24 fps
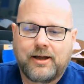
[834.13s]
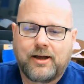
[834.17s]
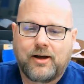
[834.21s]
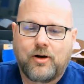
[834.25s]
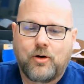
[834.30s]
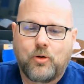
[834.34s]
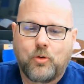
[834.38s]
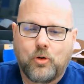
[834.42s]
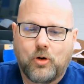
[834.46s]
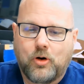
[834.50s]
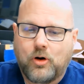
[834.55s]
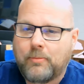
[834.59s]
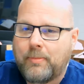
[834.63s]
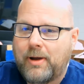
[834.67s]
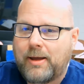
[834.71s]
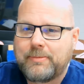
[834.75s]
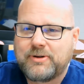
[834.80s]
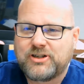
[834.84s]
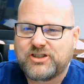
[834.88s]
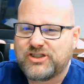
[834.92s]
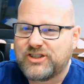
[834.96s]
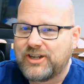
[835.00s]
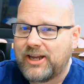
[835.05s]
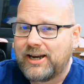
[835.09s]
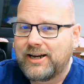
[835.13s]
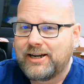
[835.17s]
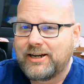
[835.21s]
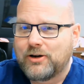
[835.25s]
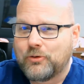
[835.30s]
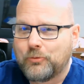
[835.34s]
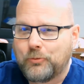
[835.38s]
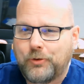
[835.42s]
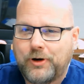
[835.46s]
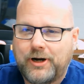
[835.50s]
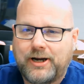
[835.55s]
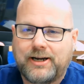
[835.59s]
or maybe sitting
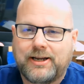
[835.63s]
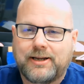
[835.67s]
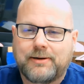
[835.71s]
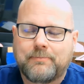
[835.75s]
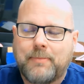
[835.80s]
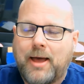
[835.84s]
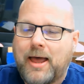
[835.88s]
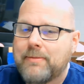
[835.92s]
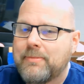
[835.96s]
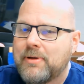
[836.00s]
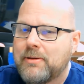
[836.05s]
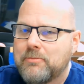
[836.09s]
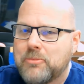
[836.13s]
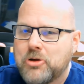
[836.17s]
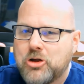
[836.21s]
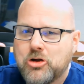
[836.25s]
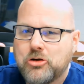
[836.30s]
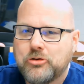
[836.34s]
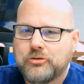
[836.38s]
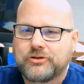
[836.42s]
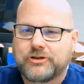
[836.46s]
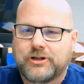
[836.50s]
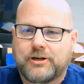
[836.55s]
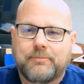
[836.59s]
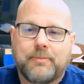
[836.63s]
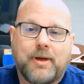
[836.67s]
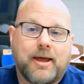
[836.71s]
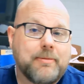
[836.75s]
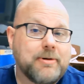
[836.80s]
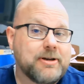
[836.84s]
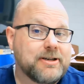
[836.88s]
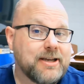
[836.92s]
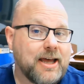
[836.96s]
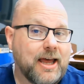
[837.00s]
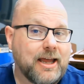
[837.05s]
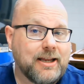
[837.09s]
and reading, maybe music, maybe
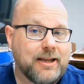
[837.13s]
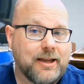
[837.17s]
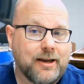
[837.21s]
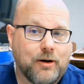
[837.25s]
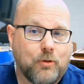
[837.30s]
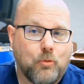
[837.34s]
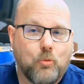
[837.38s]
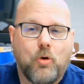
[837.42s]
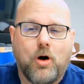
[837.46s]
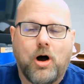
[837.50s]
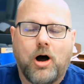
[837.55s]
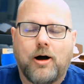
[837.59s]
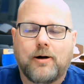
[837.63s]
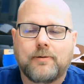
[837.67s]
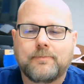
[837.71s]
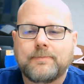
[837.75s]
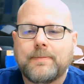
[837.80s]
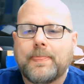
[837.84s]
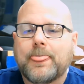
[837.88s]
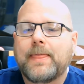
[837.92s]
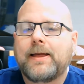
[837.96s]
taking a walk.